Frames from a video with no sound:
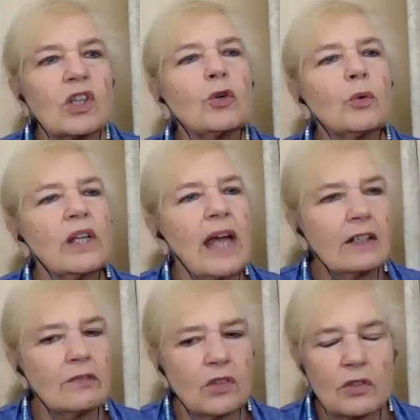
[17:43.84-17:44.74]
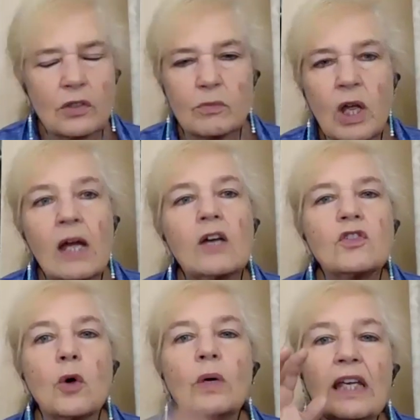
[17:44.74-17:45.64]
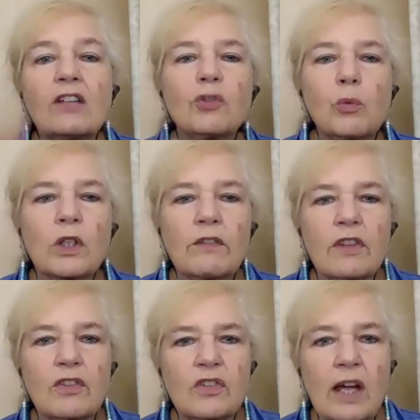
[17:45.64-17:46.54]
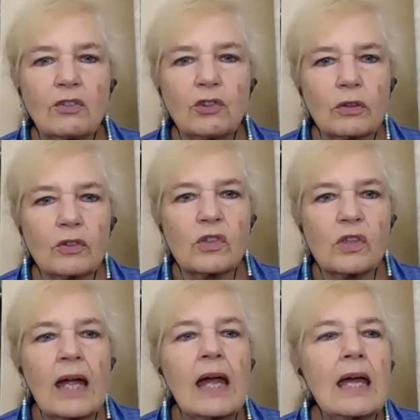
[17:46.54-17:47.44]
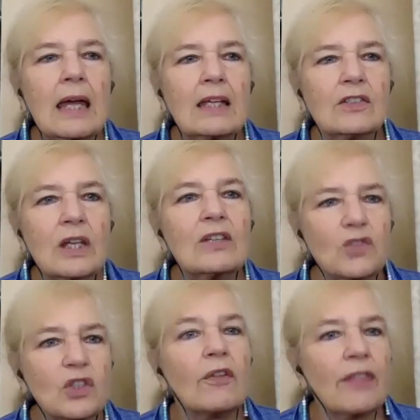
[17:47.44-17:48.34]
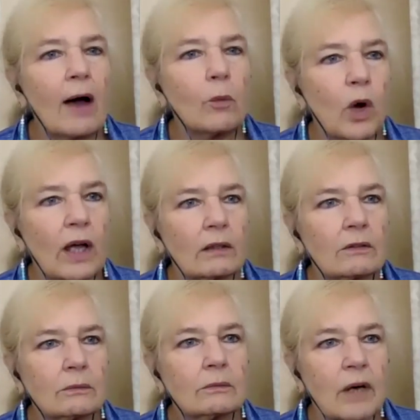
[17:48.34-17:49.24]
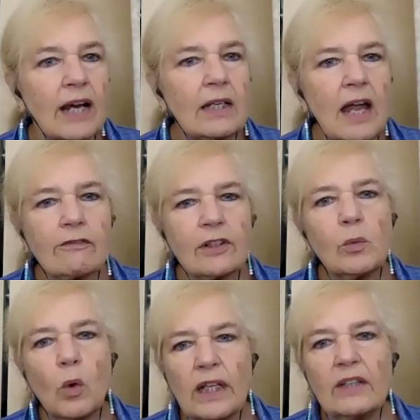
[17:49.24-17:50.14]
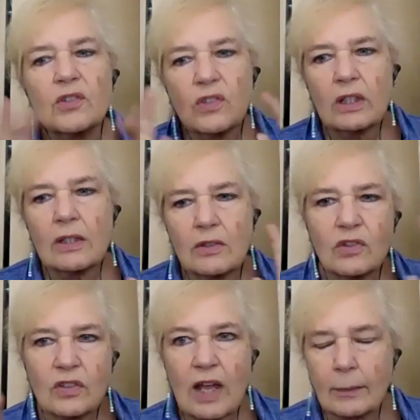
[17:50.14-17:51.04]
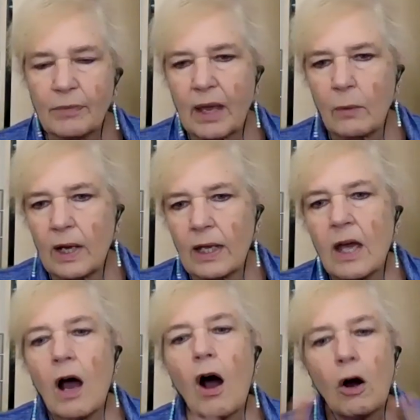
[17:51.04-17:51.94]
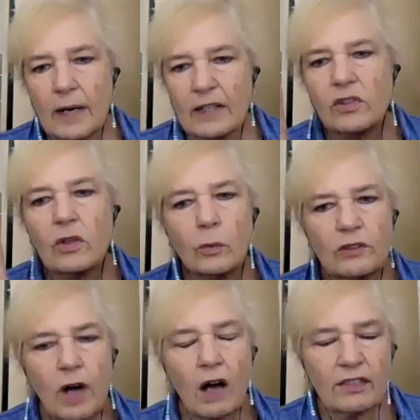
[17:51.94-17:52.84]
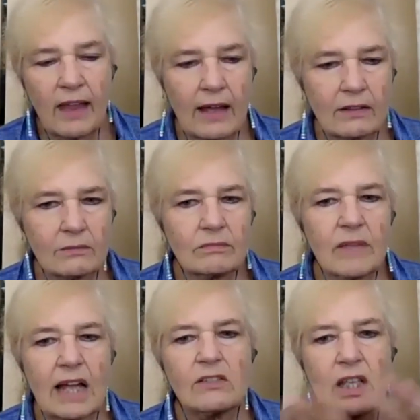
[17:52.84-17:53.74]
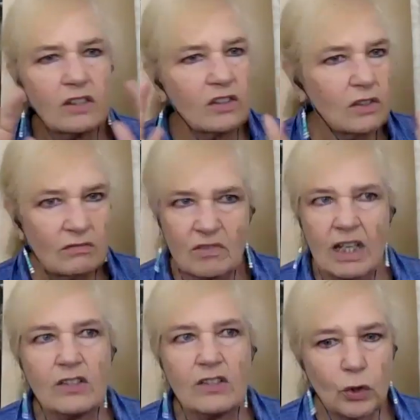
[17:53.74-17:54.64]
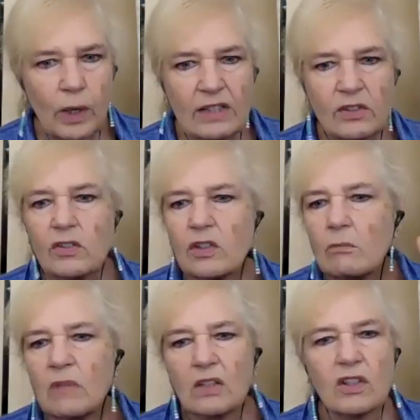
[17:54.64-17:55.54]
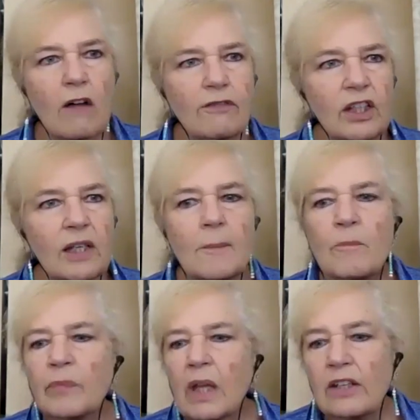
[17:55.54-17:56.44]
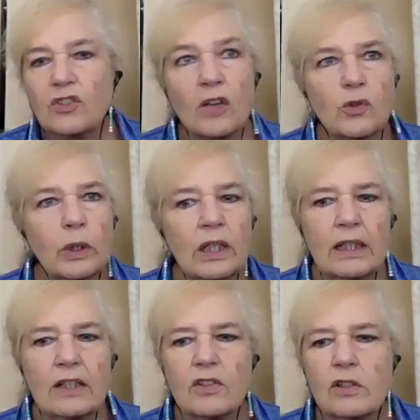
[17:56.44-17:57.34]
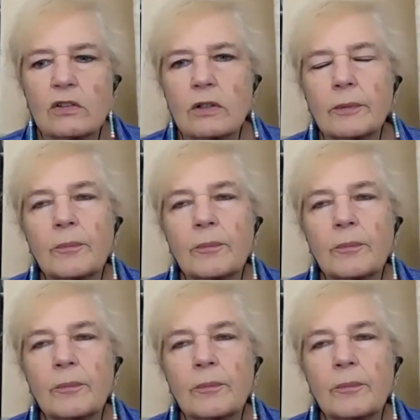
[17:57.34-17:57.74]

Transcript: and creative systems. So each one of the sections is is done that way, right? Everyone is is set up that way. All right, so we've got that. That it is it's a great system. It's lovely. It does what it needs to do.